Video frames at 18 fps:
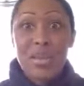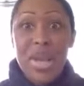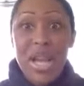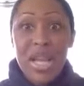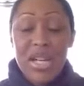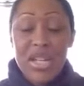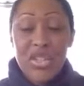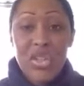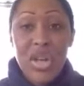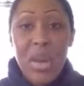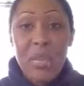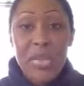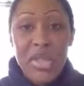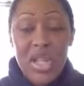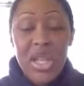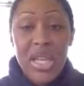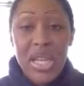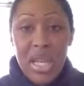I'm not going to stop
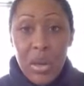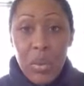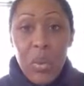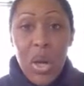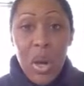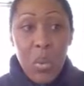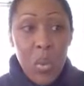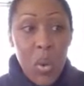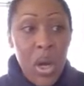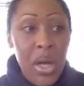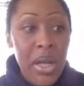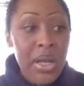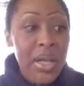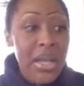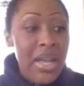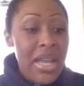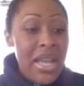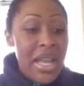until I get what I want.
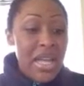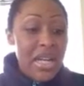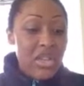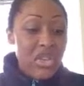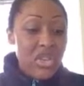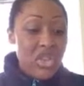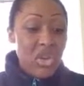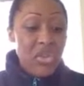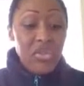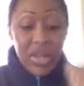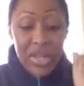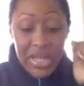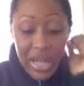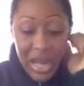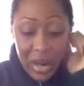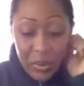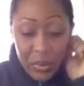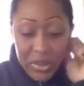And it's so
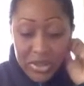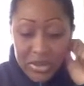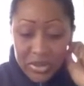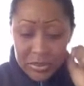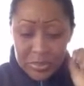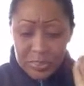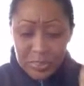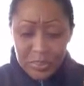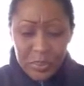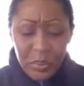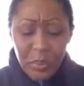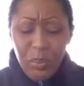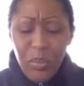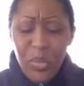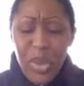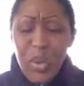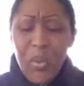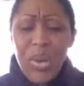funny.
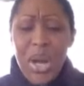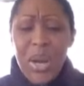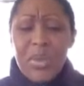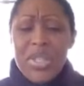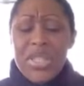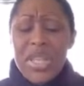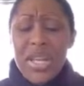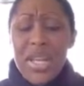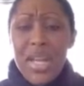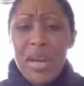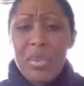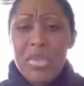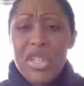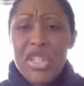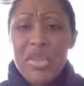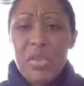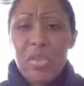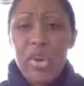When I was setting
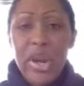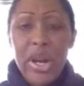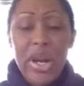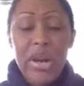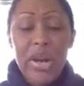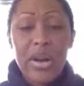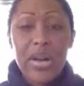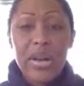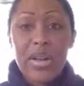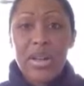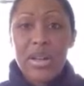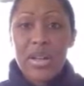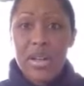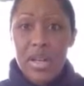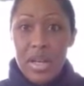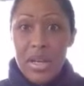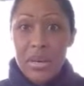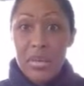up this prayer
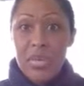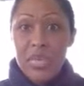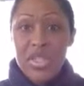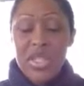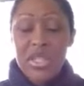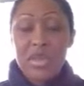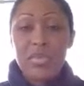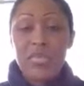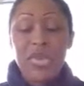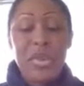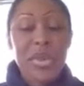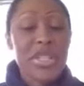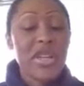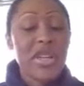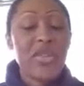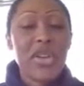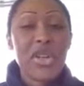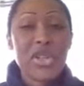system for
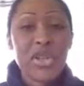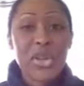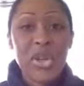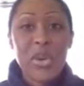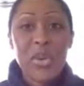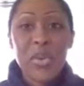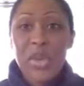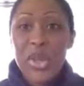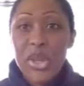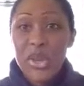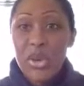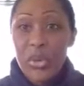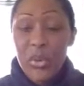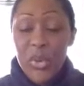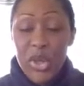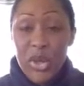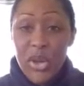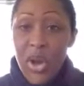myself, because when
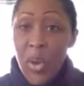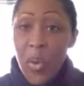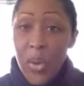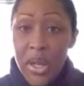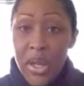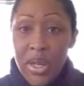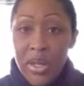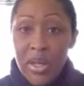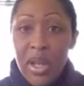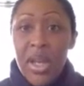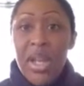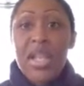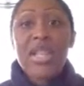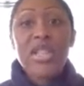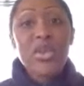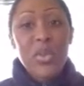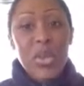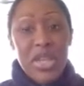you go in,
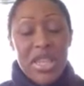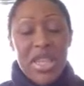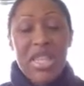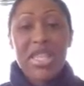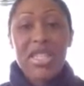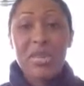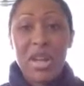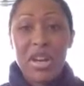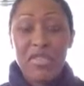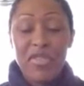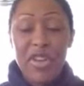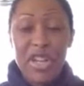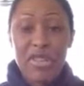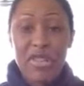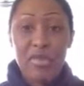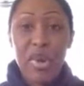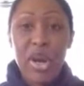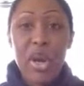this is one of the things about
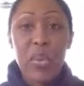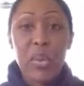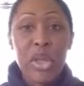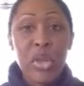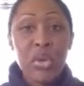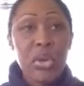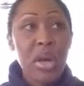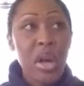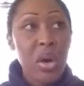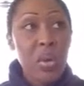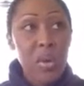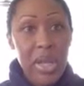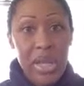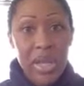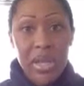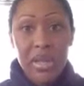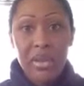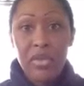effective prayer. When you go
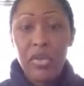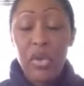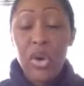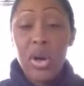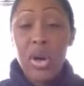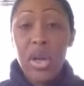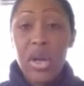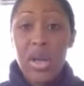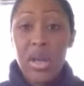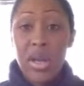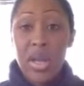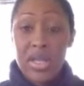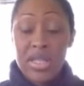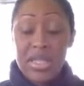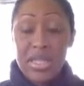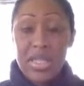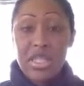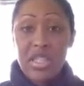in for a
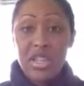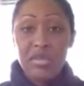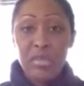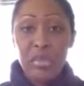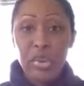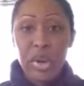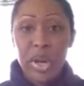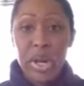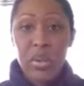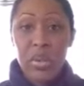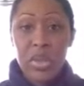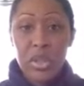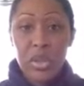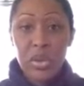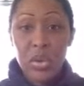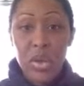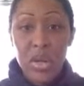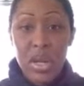season of prayer with
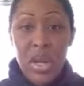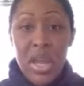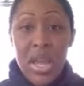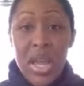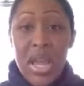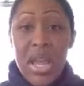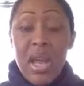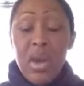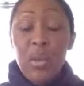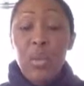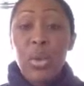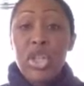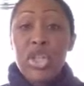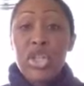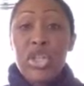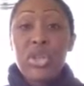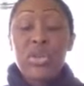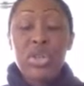the Lord,
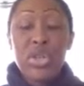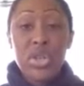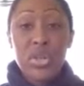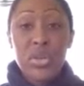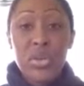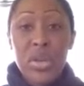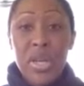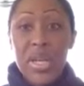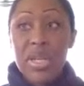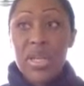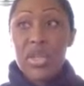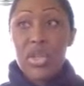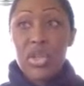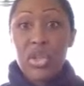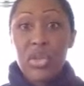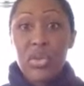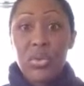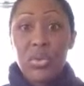what you do
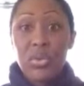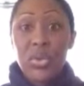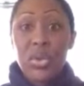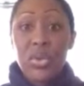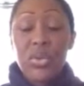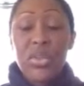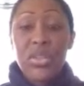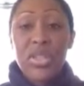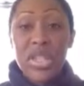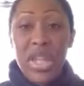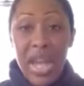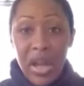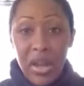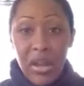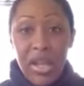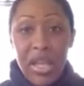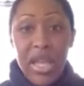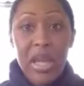is you
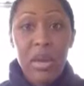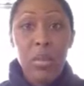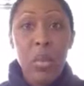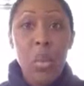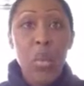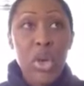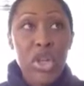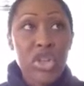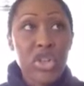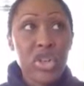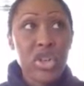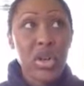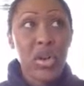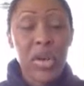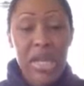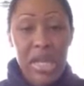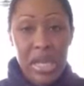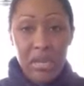tell him what you're
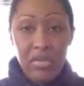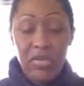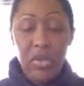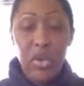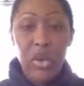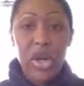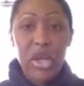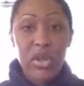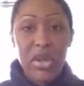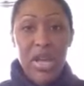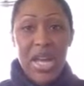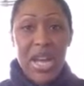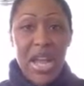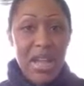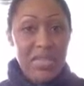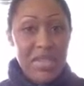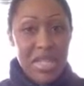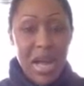going in for, and you kind
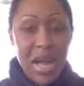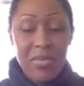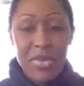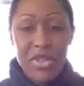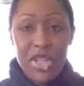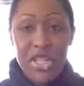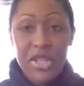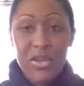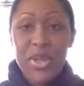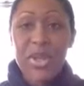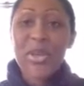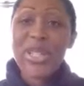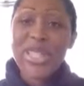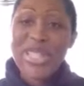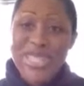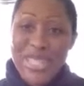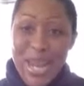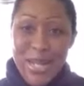of have this conversation with, well,
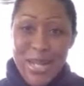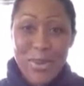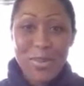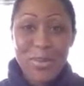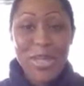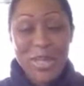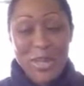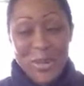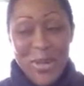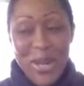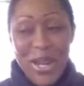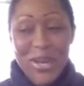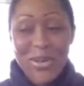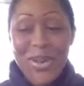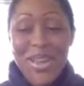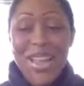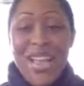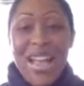at least I do. I'm telling you what I
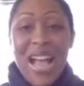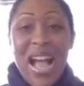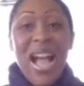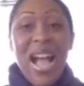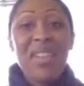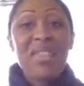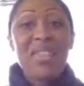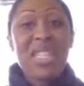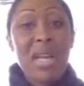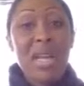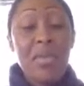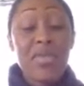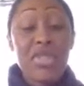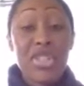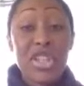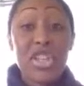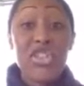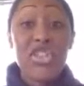do. I have these
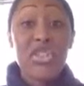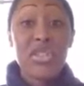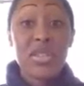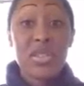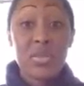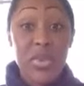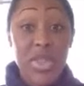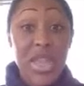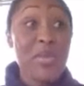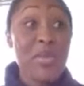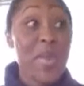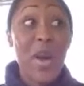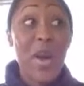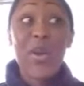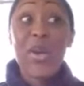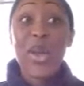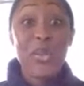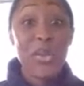conversations with him
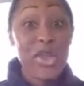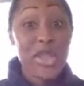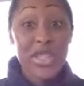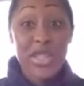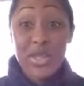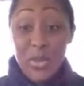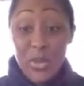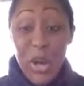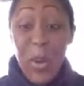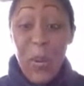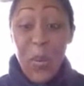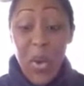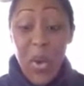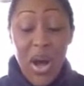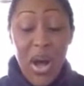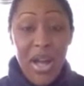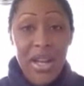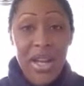about, okay, well, this is what I
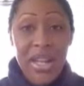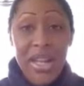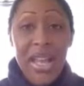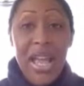want,